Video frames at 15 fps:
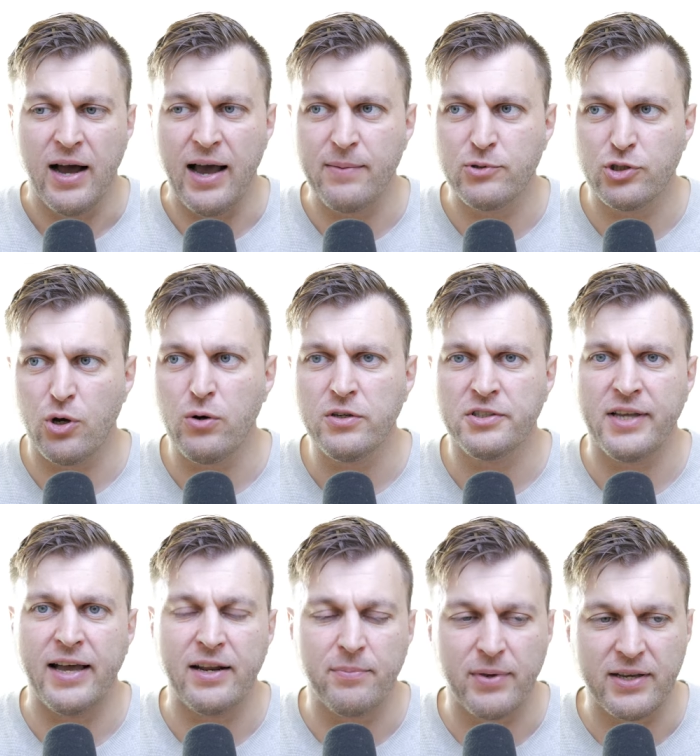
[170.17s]
I'm so
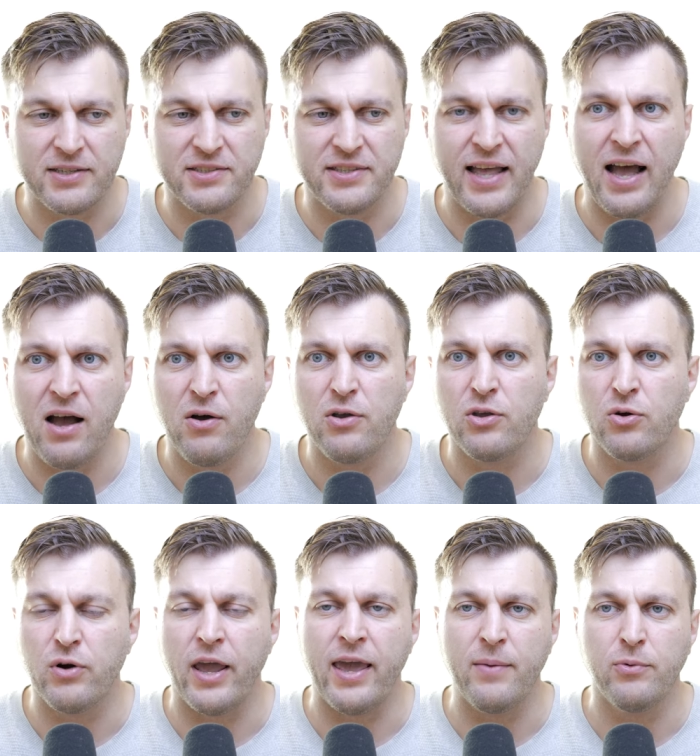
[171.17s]
excited because now
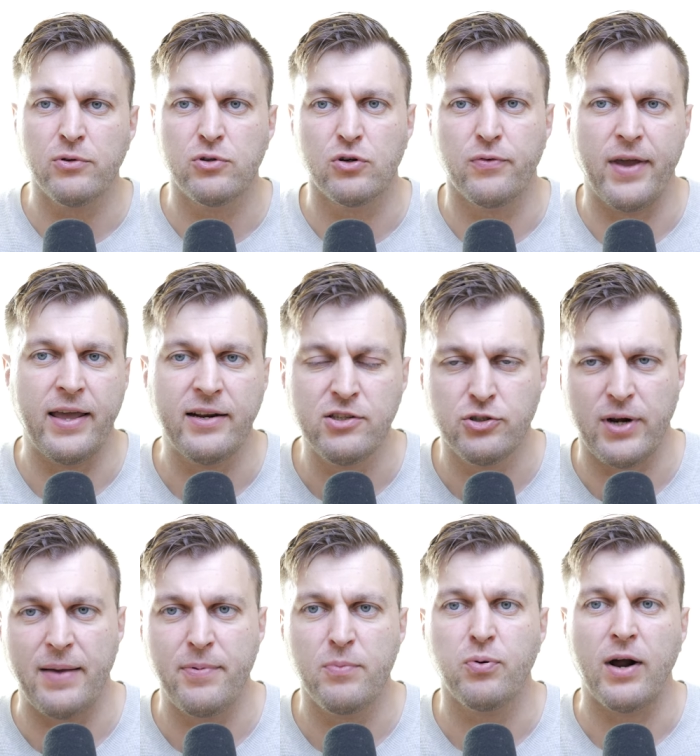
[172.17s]
you're able to create a
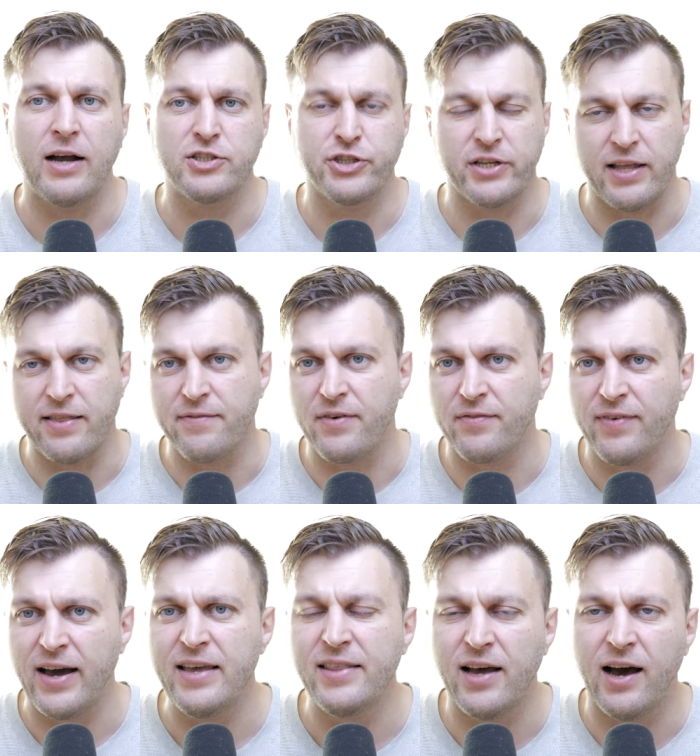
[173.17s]
Strapi project and then
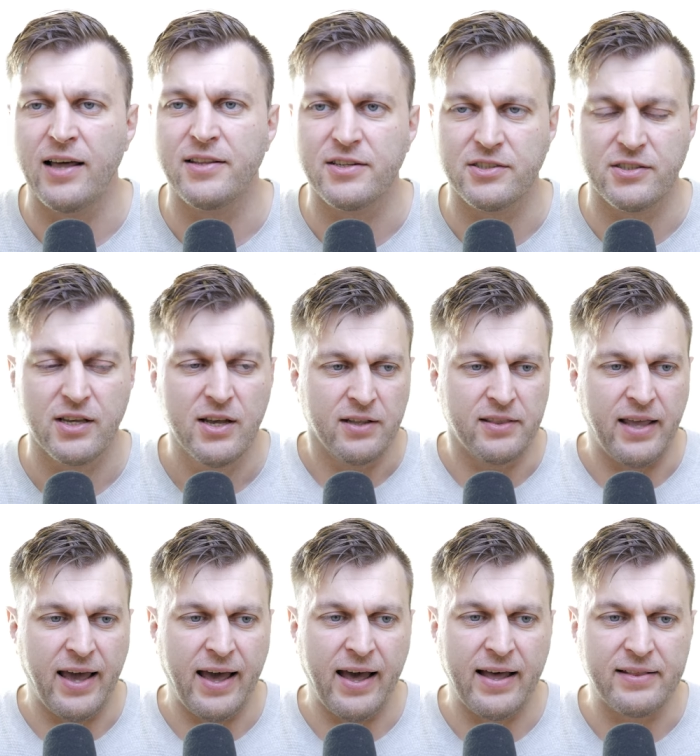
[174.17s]
invite others
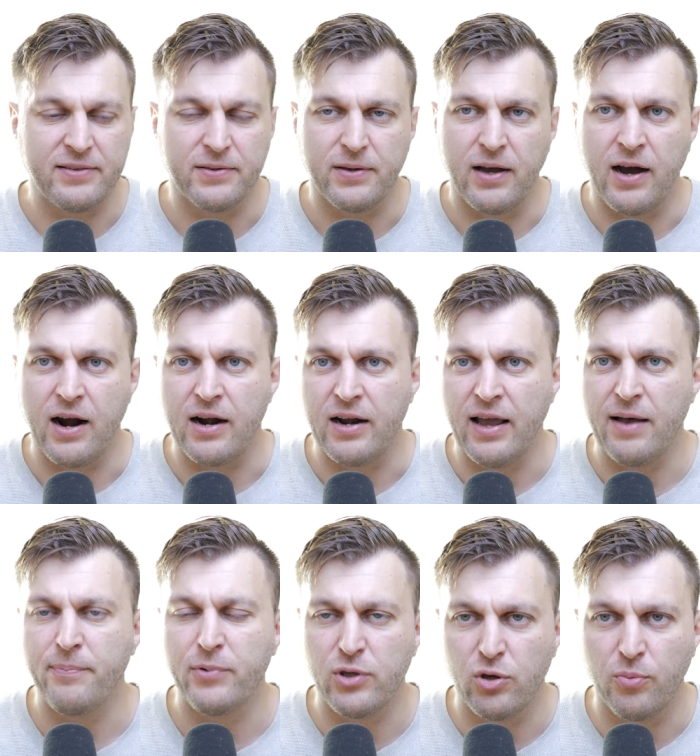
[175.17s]
that are
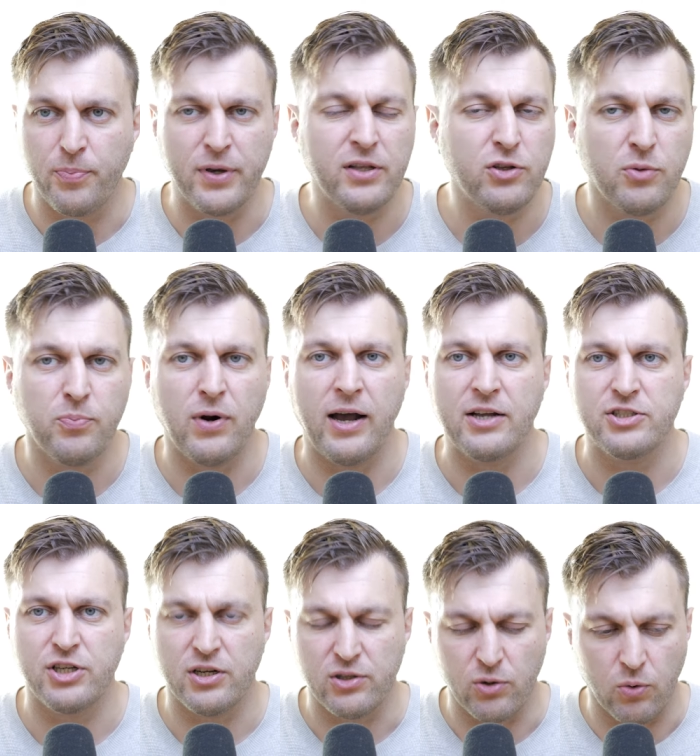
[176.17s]
helping you build your
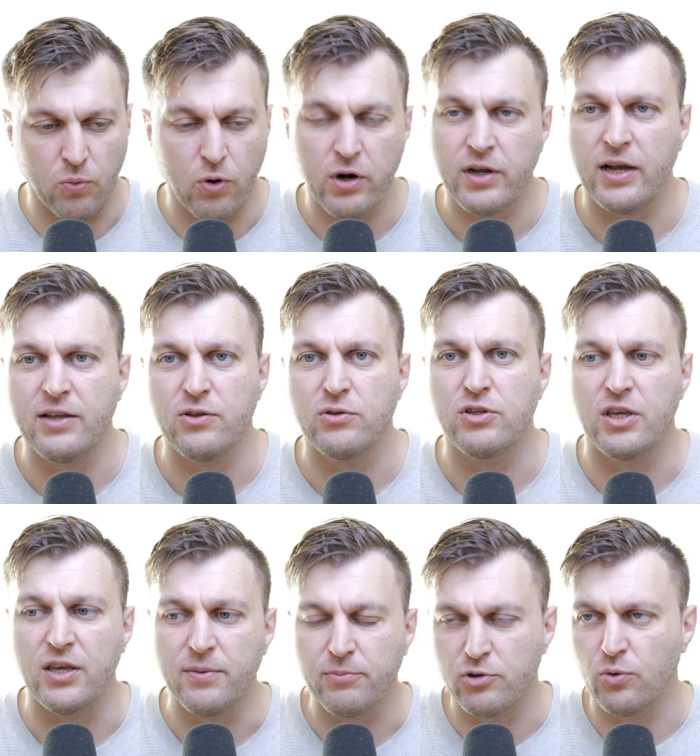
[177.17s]
project or work on your
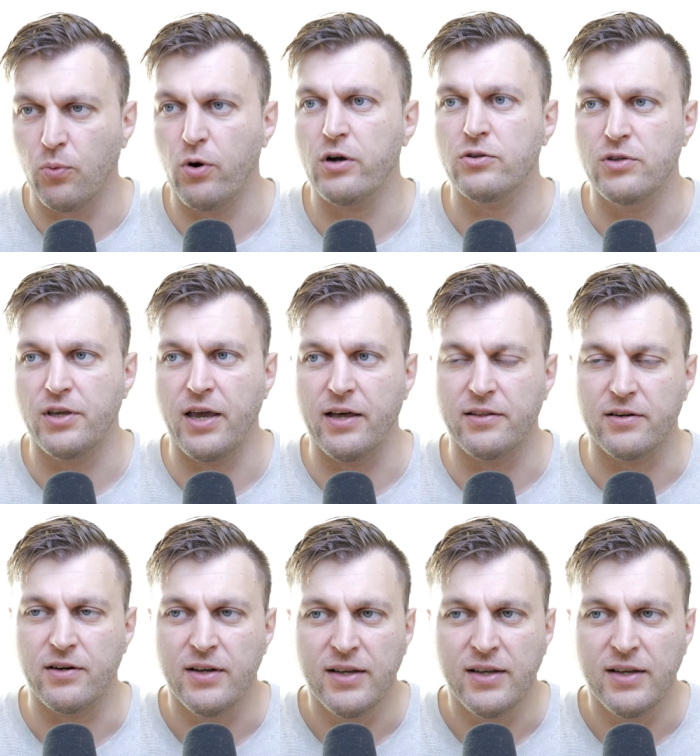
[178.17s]
team to work together.